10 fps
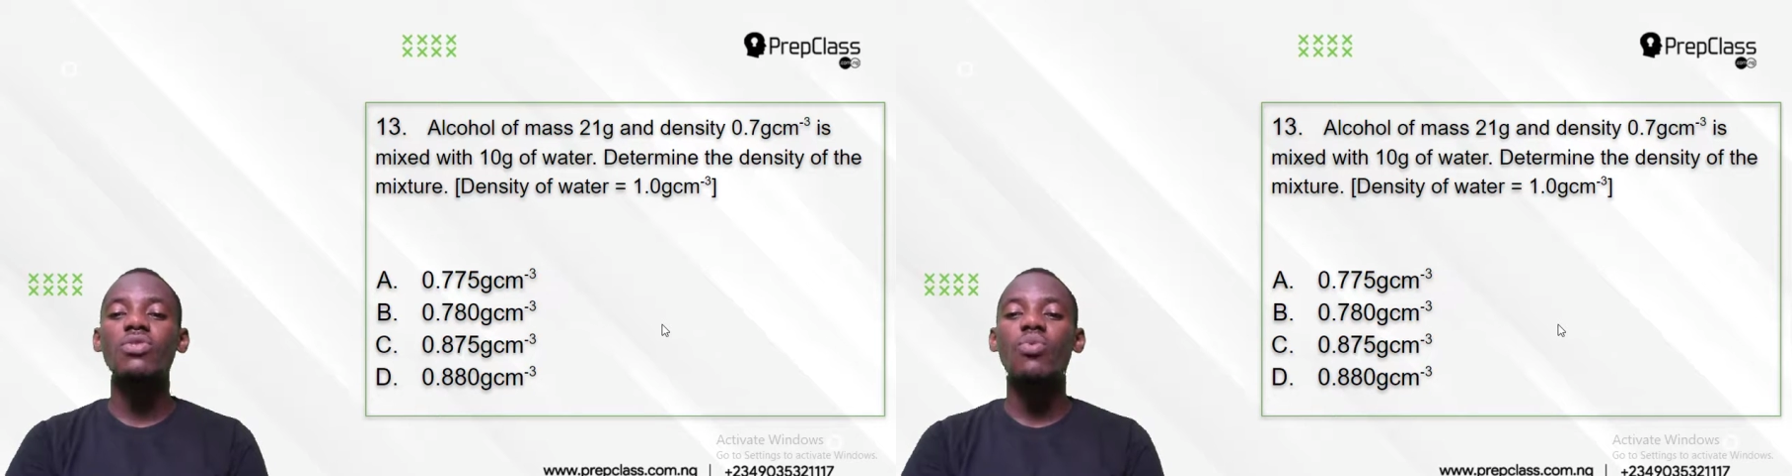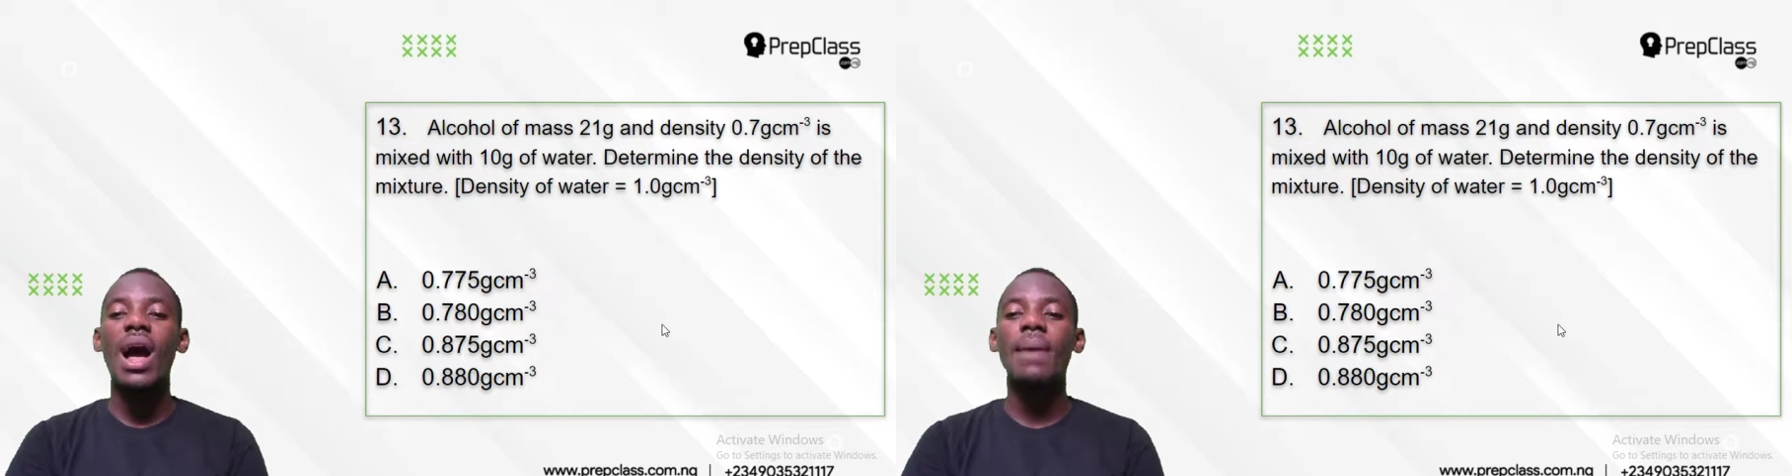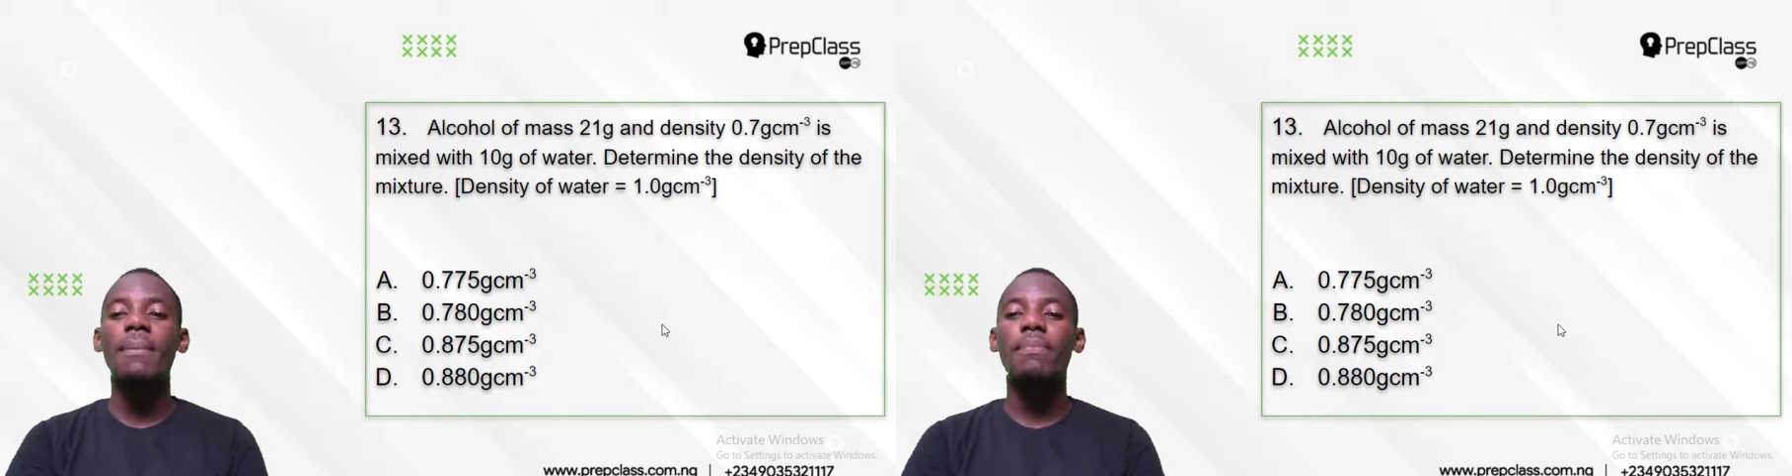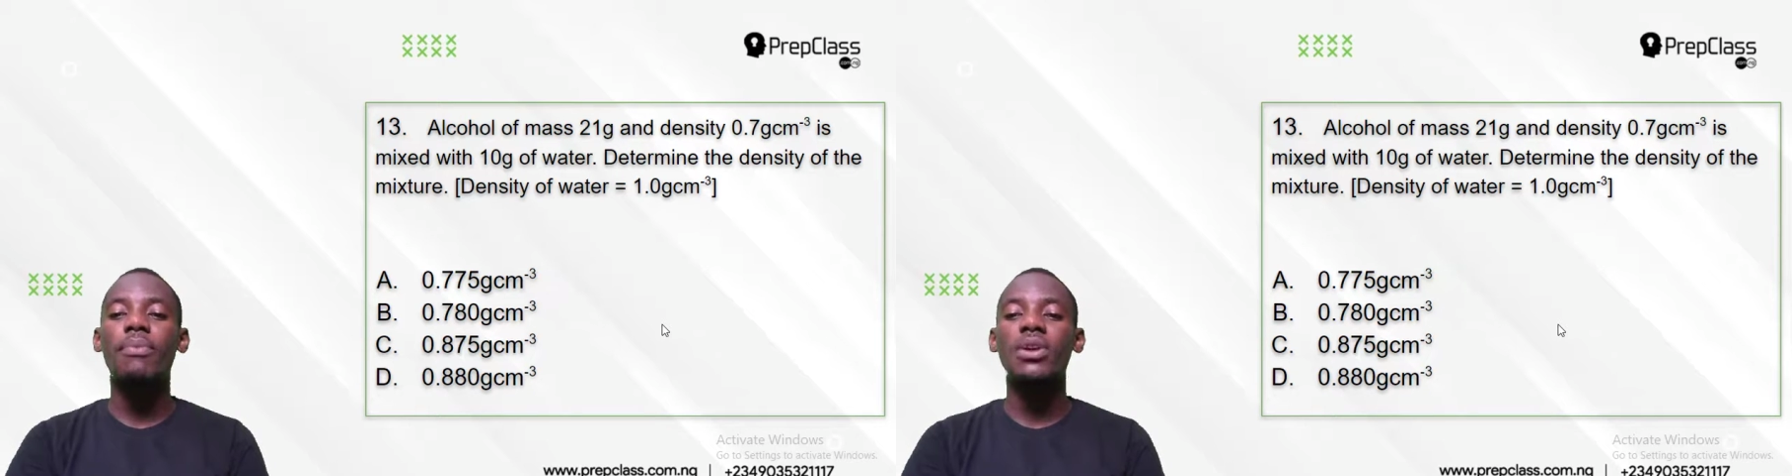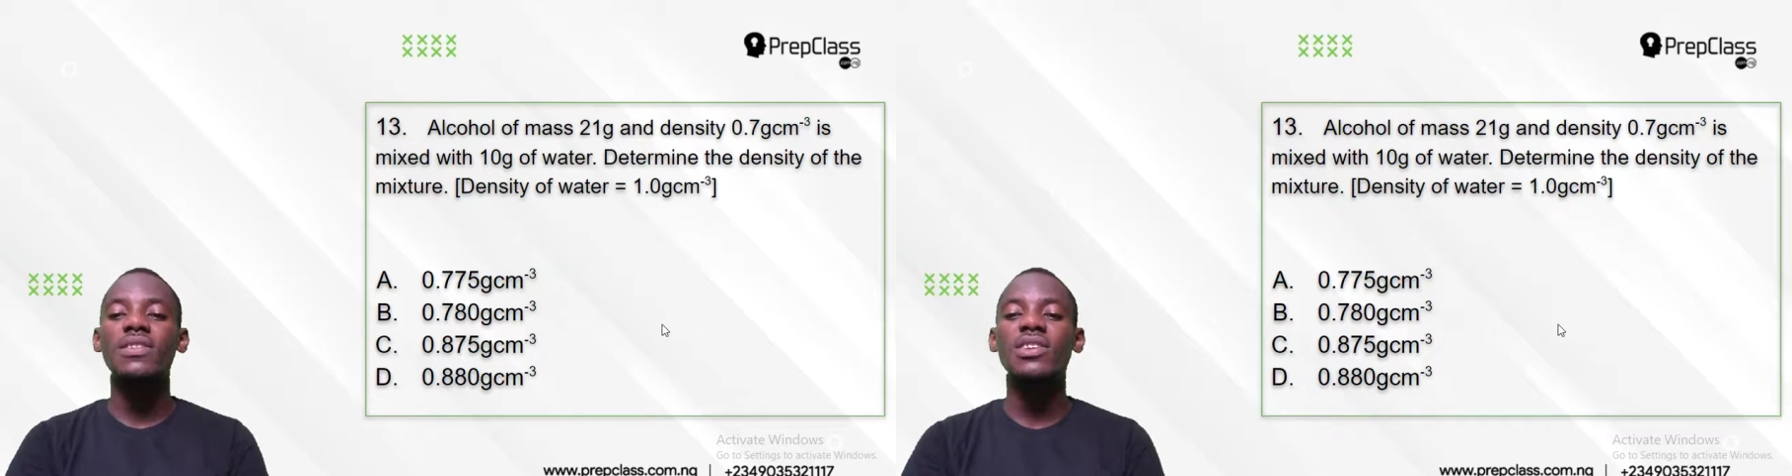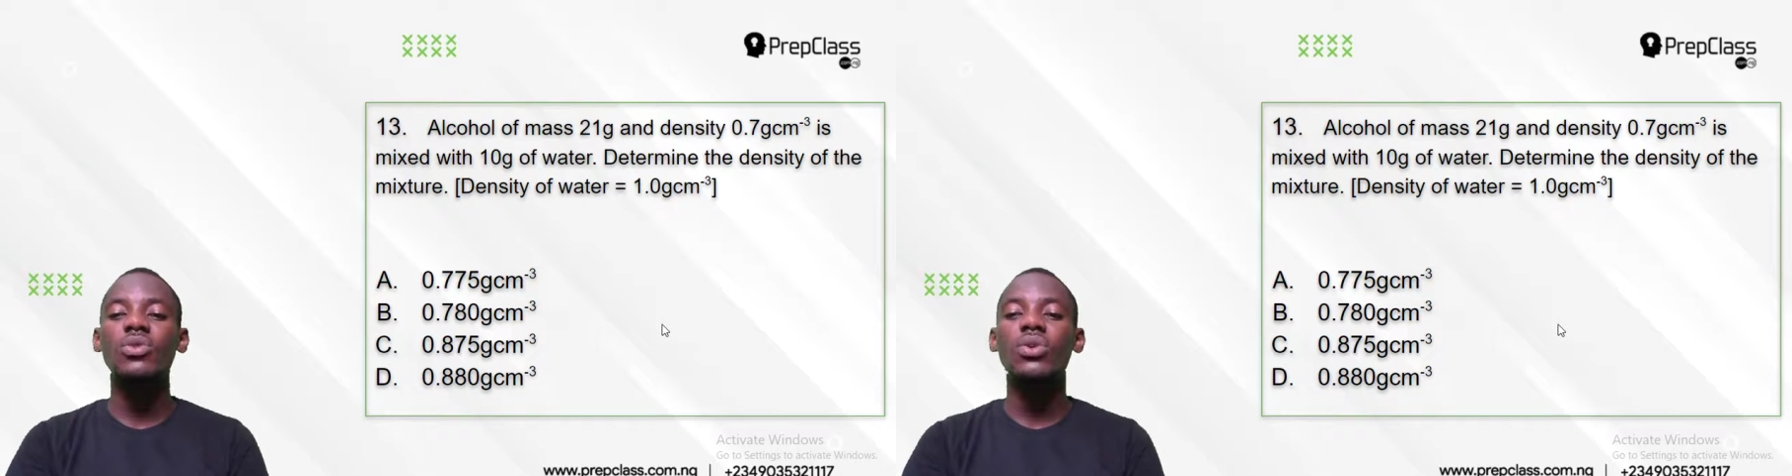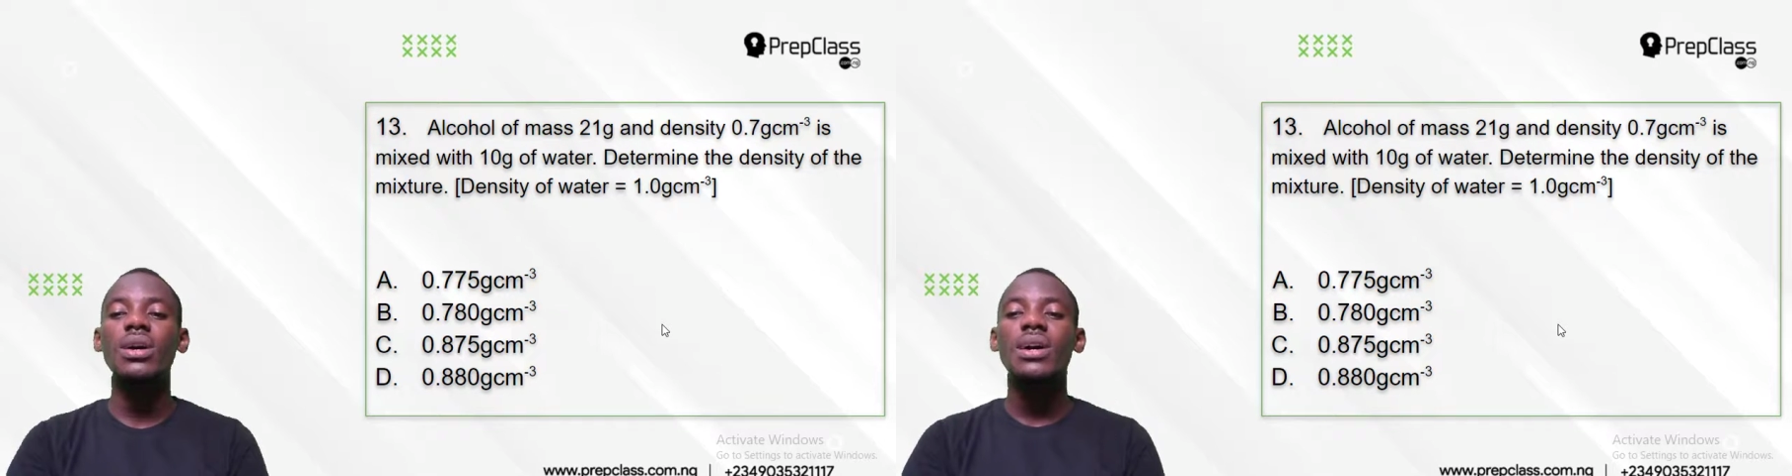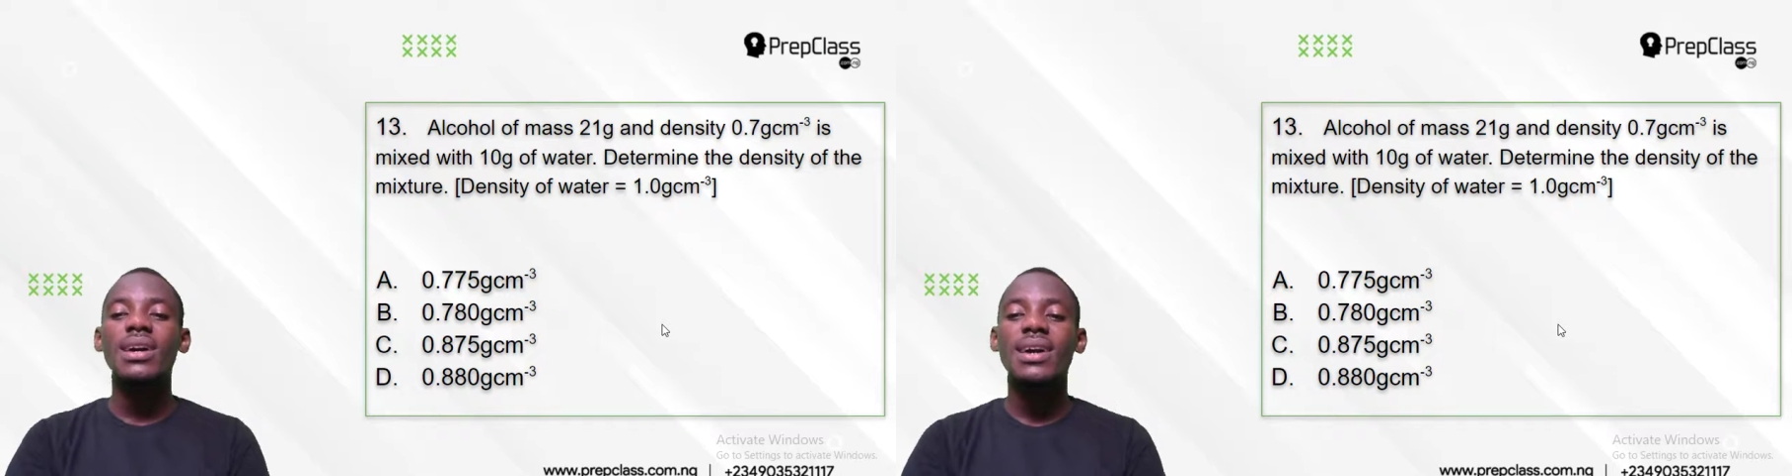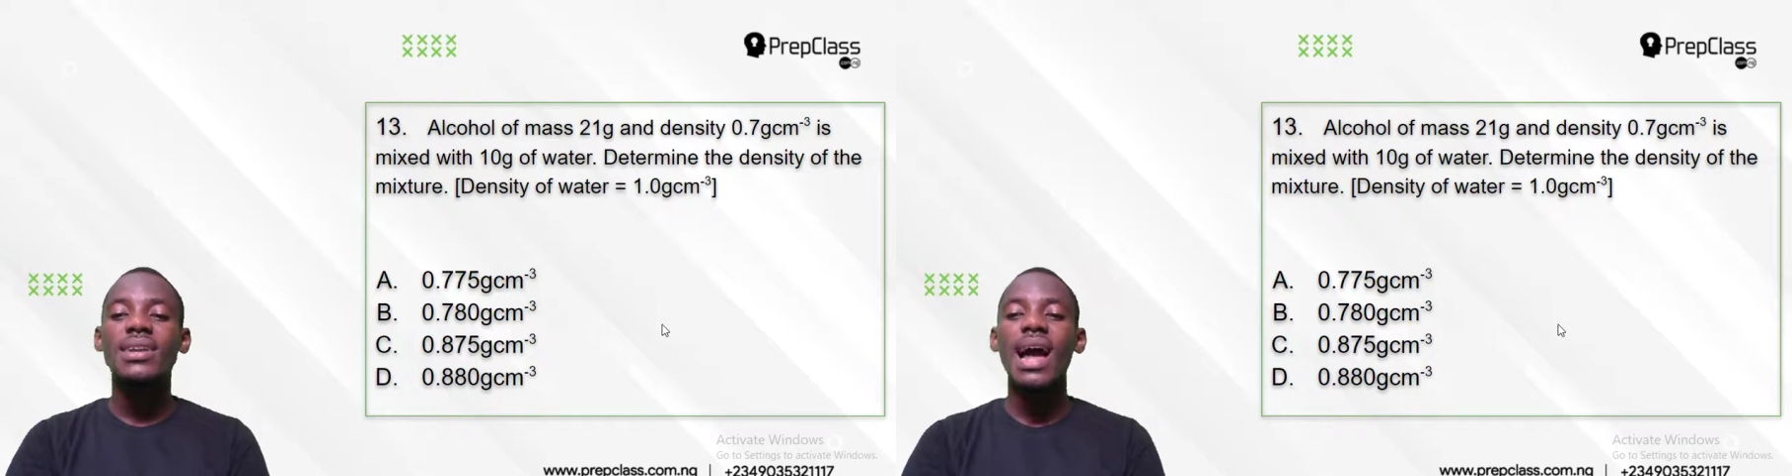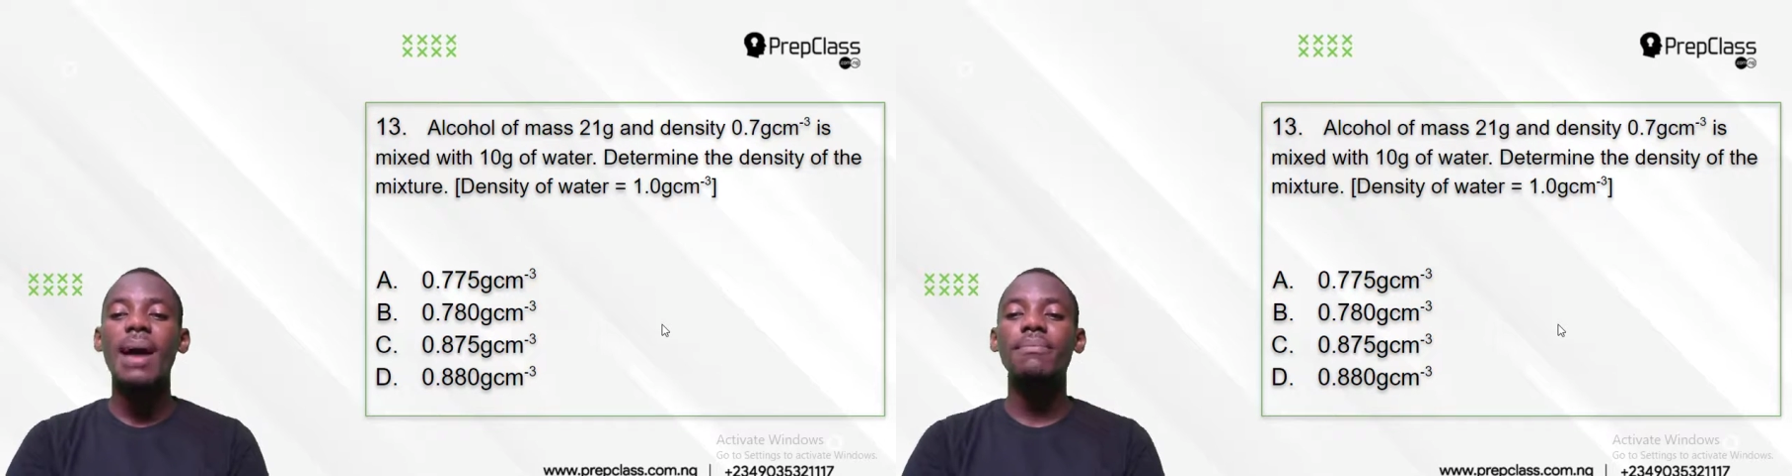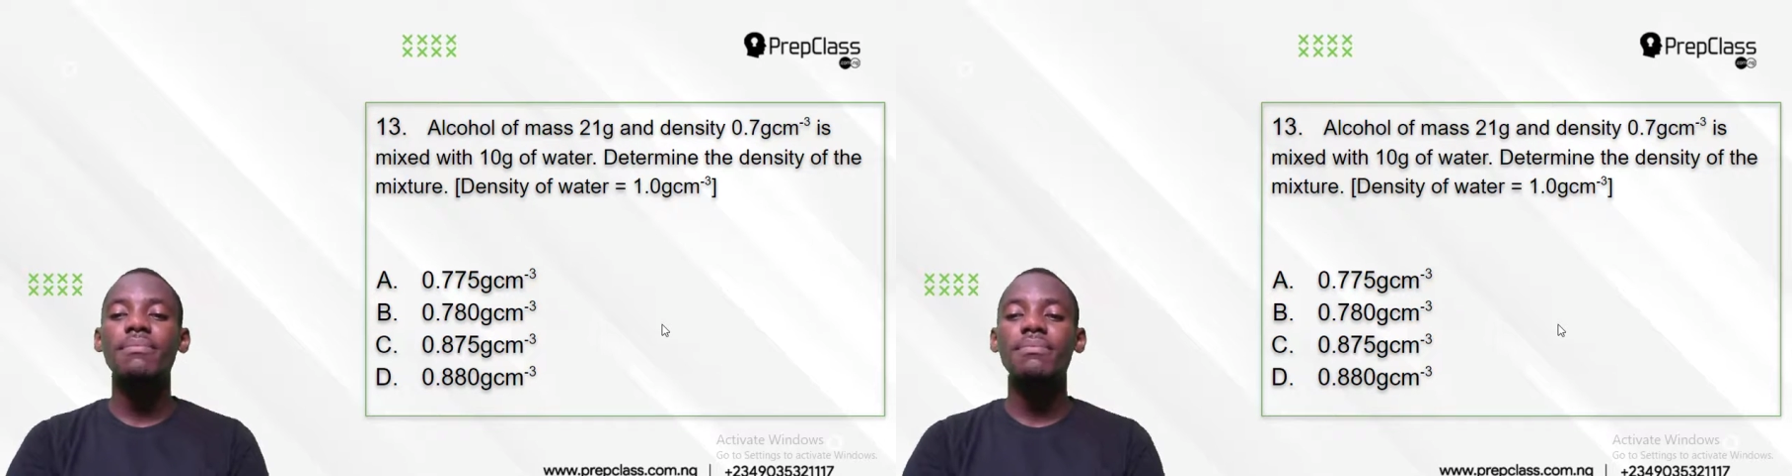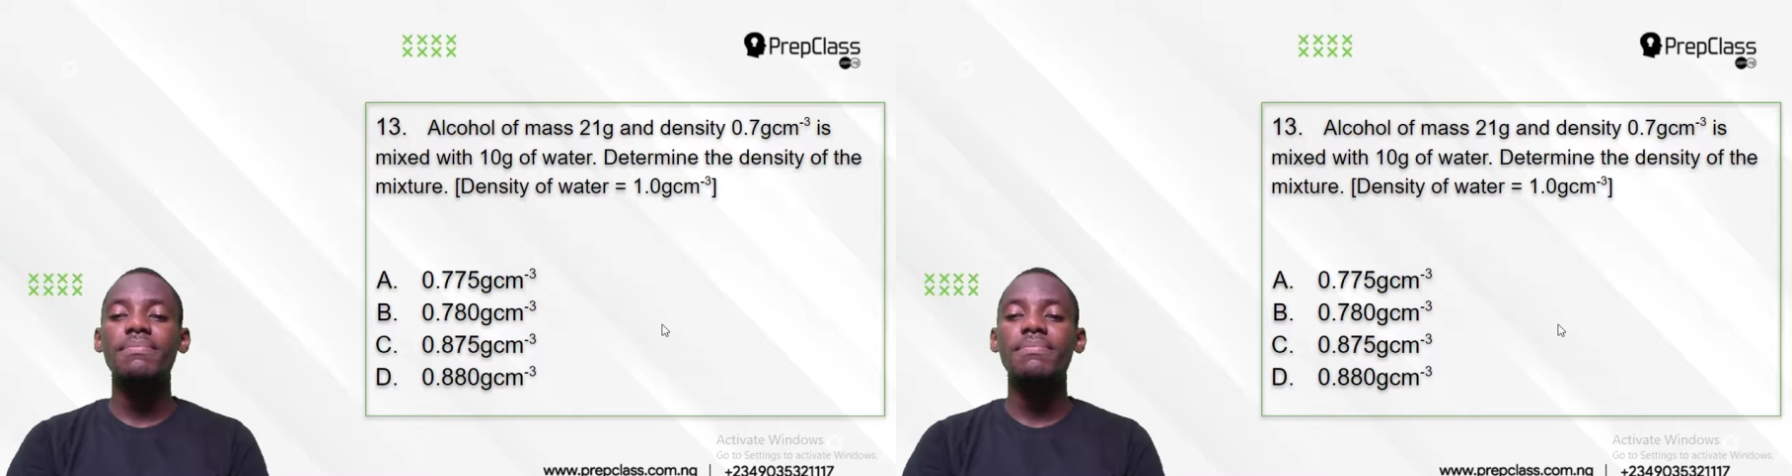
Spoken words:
1.0 gram